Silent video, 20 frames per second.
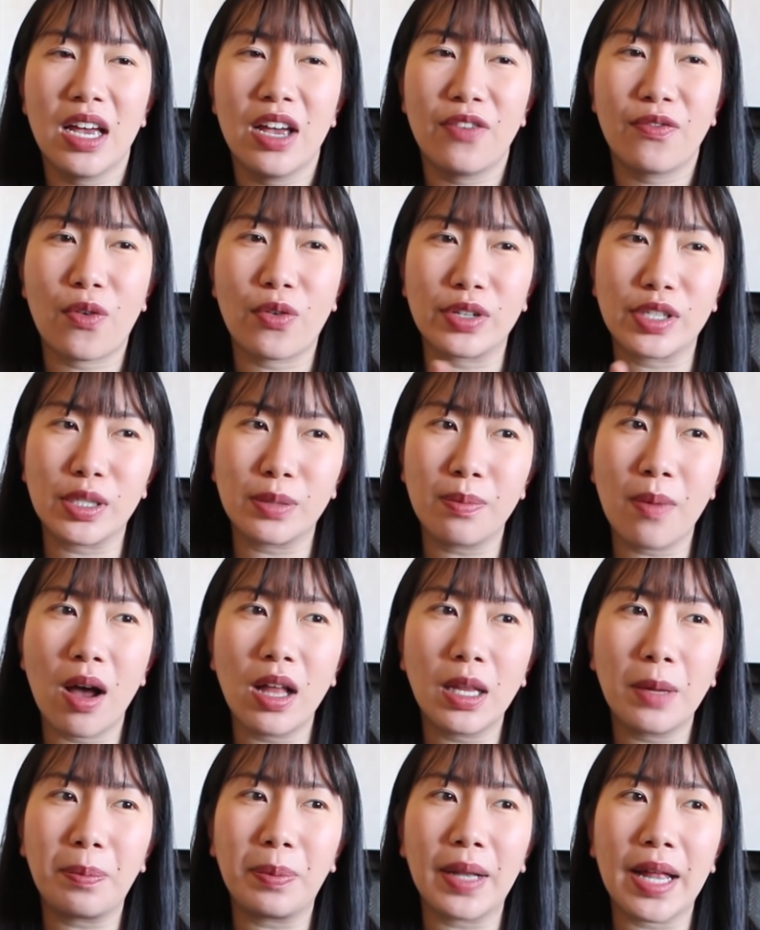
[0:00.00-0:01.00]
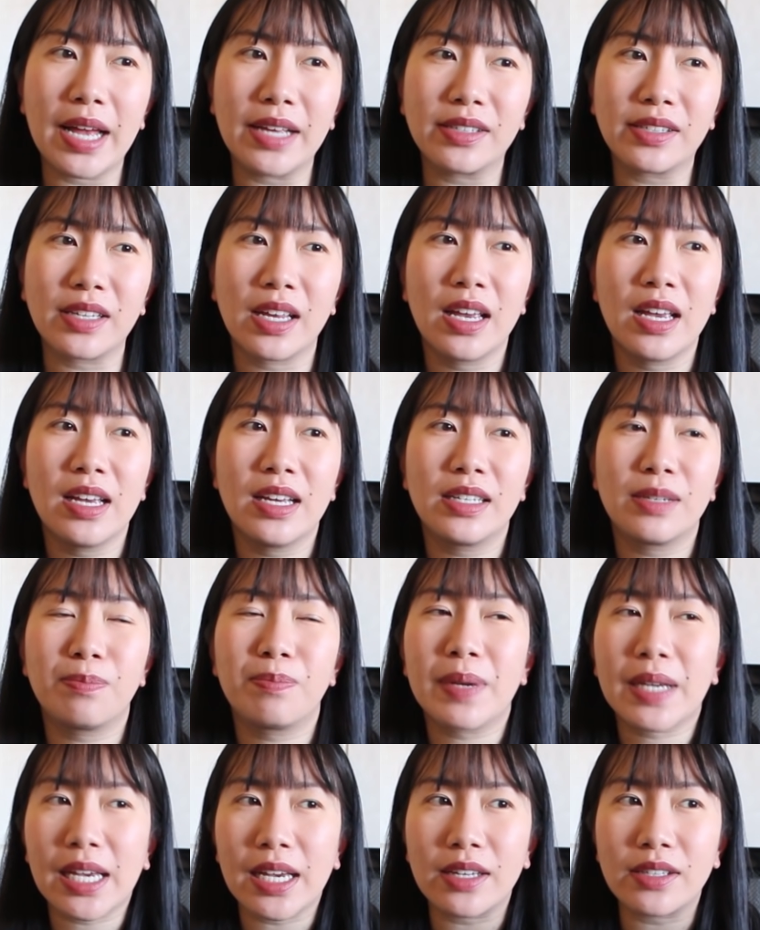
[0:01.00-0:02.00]
For smaller plants,
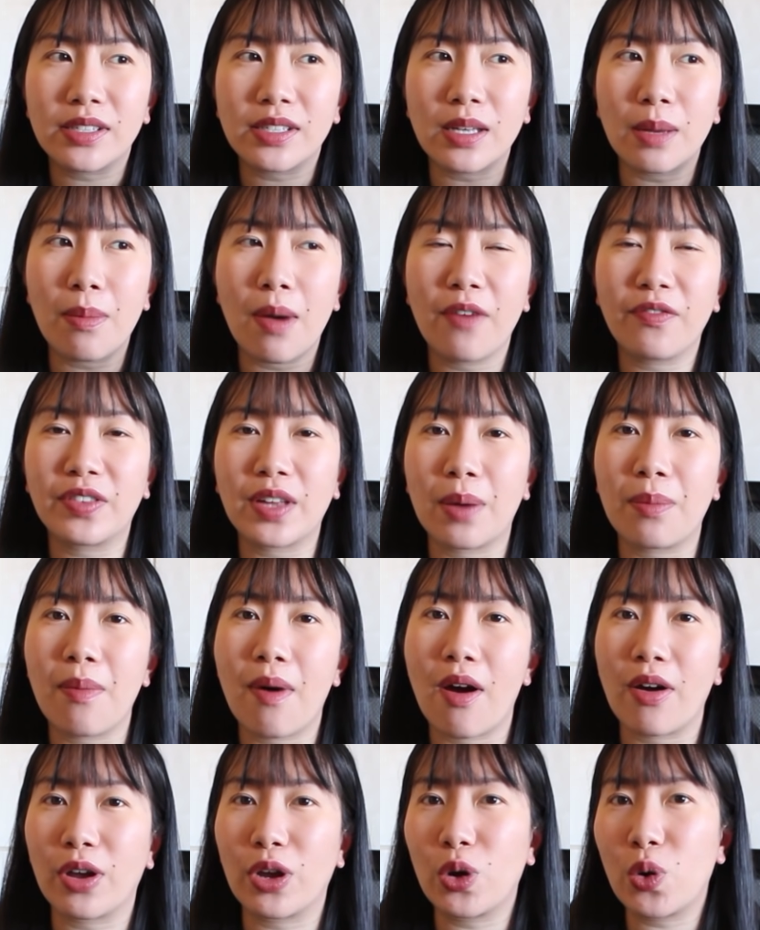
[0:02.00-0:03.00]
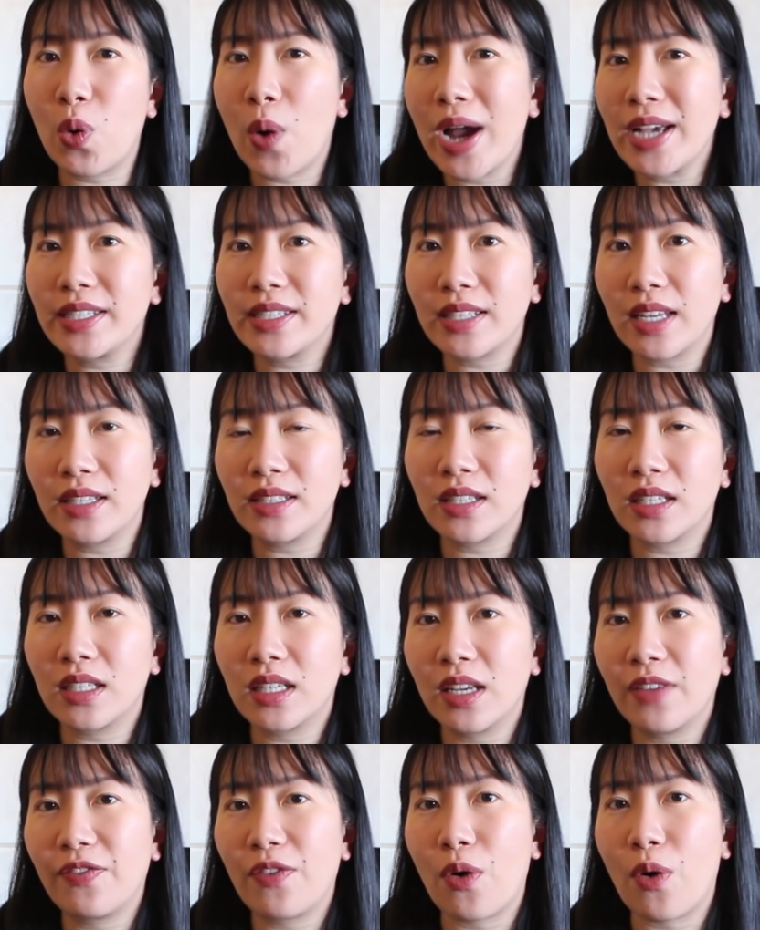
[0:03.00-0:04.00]
because some of them are quite
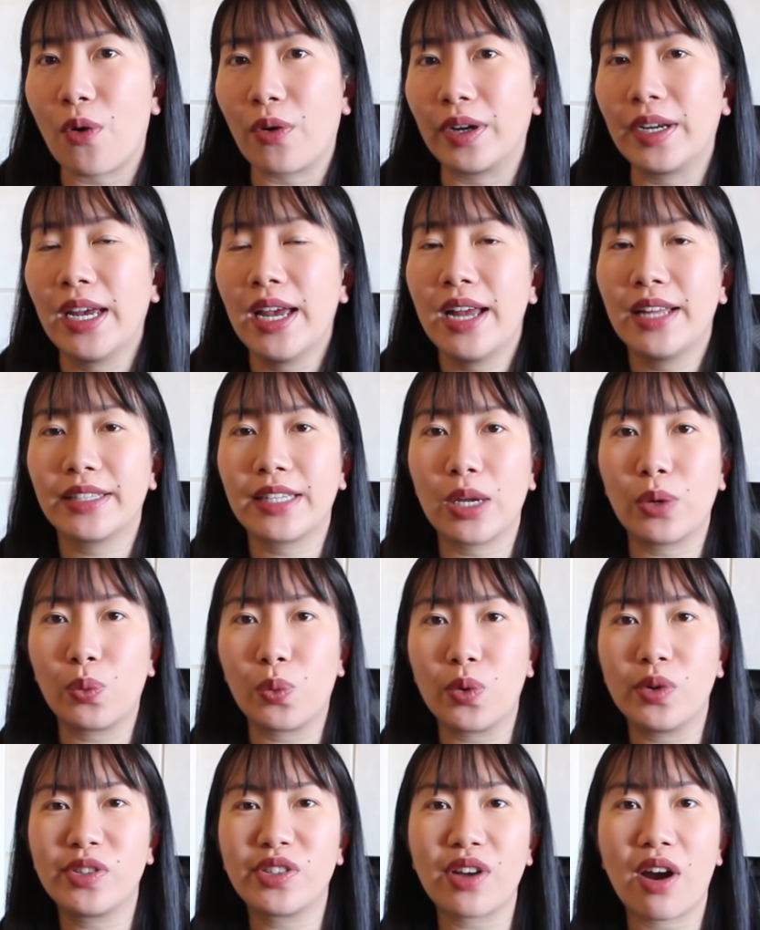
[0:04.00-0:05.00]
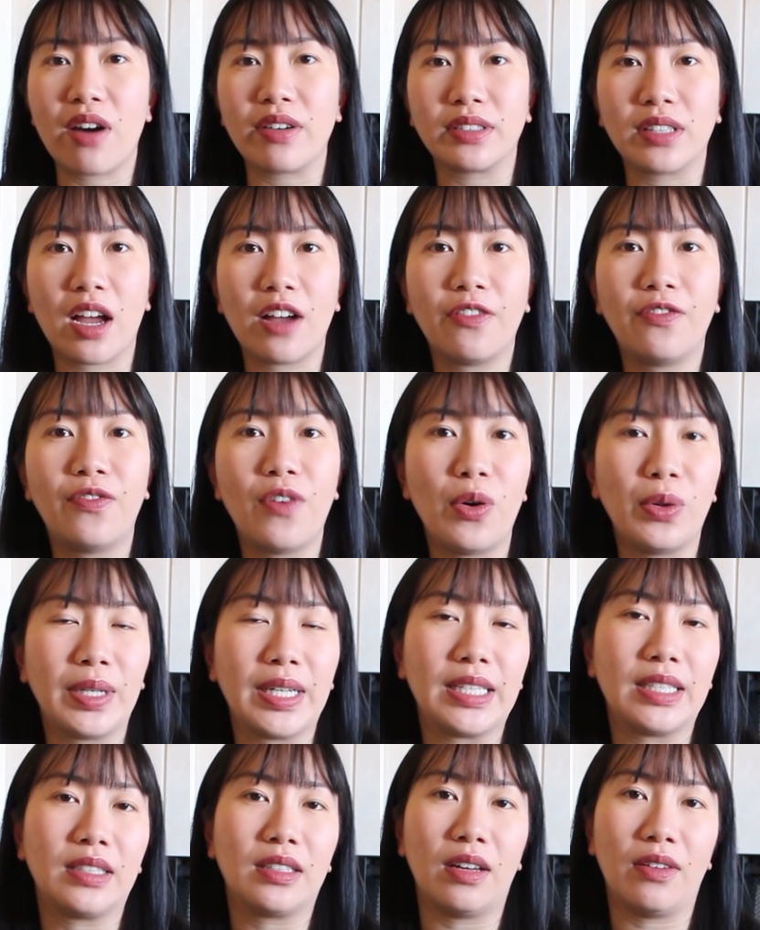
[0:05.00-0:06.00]
sensitive or their roots are not
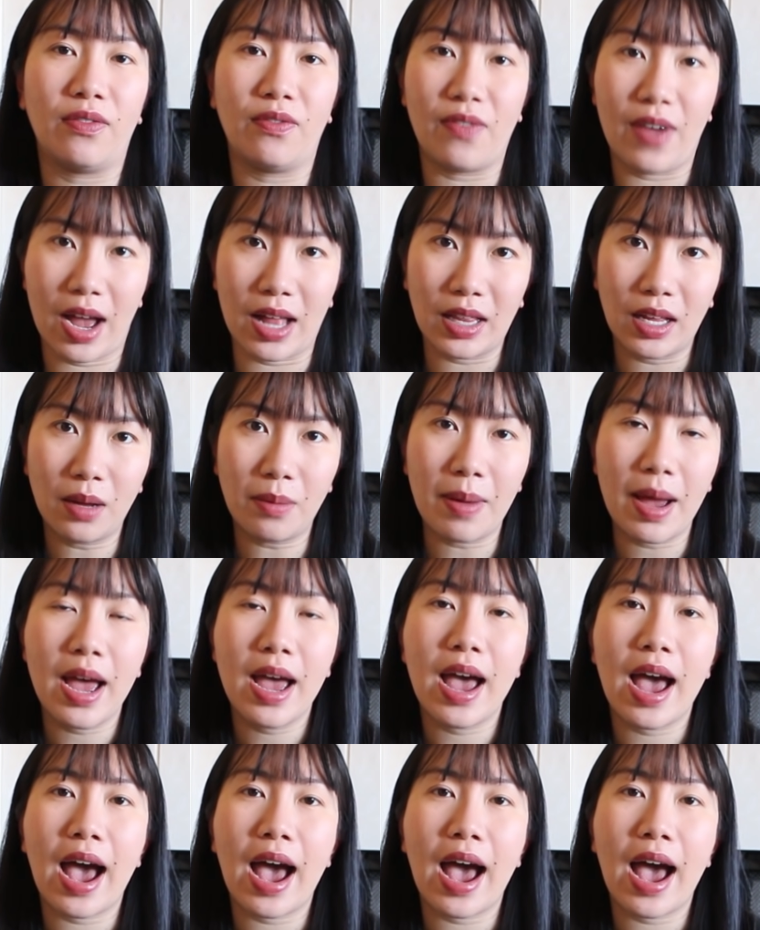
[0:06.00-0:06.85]
fully developed,